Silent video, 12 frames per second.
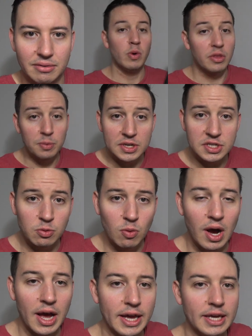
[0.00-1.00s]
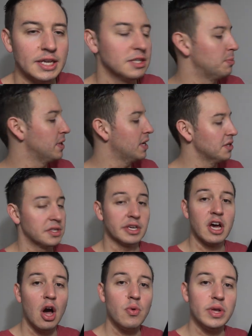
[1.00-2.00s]
Well, the reason why is because the
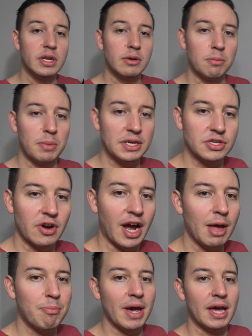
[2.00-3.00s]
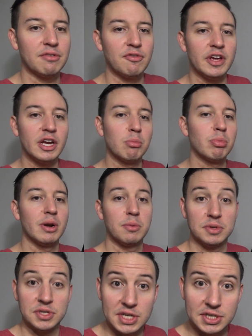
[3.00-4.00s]
coating makes your iPad fingerprint
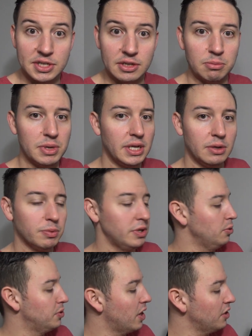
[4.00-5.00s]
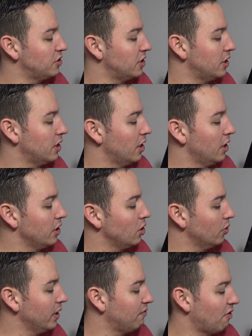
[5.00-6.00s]
resistant, meaning when you touch it,
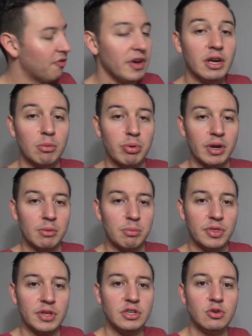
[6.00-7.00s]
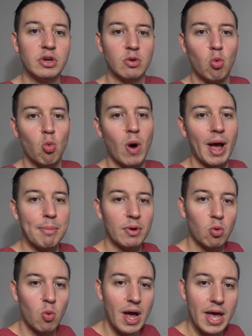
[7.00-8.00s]
you'll leave a fingerprint, but then you can wipe it
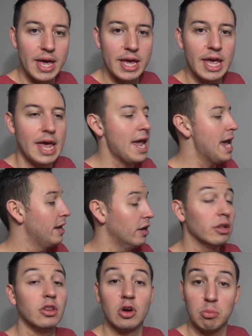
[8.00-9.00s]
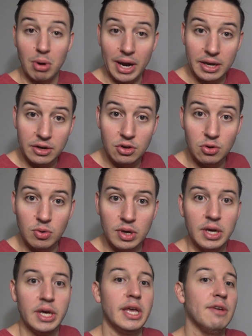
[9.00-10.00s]
away and it'll look brand new.
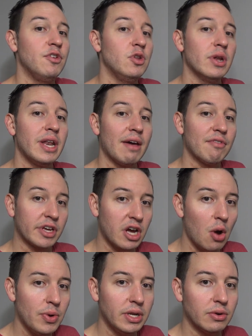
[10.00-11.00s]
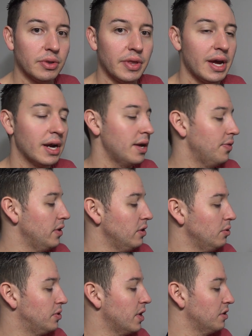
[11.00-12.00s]
If you didn't have the coating on there and then
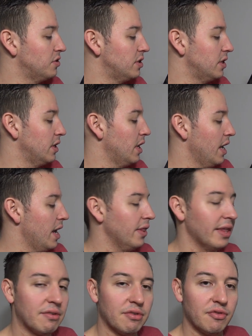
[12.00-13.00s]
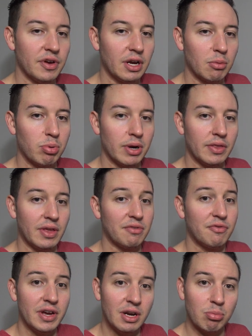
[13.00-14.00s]
you touched it and left a fingerprint, that
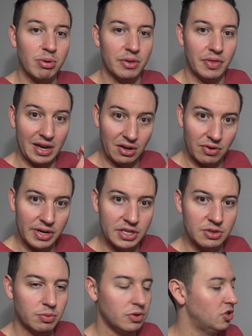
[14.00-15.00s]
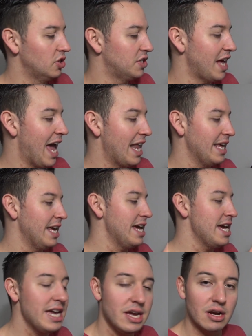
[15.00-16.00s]
fingerprint and that grease would just
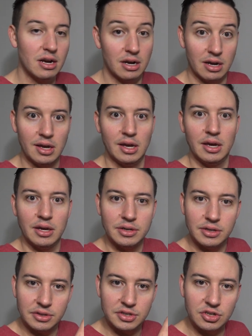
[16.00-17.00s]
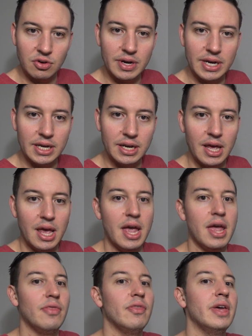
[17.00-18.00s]
adhere to the screen,
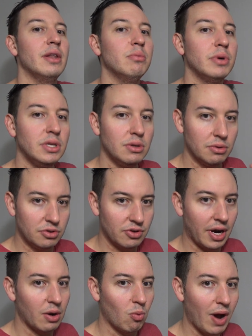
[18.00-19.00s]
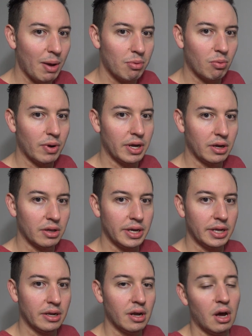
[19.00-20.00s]
and then when you would try to wipe it away and
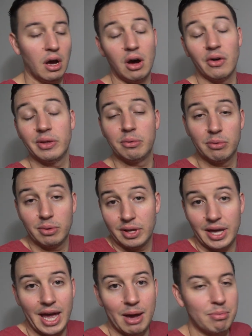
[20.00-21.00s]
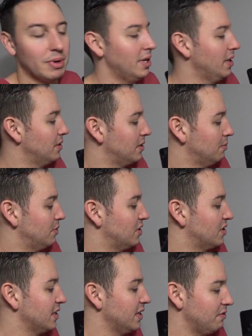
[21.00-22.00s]
clean it, all that would really happen is it would
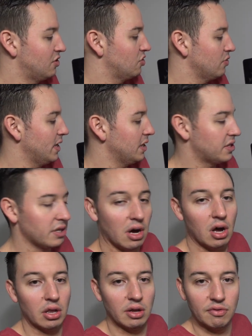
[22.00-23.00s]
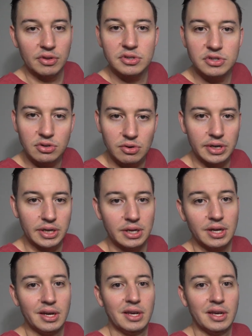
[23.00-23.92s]
just leave streaks all over the screen.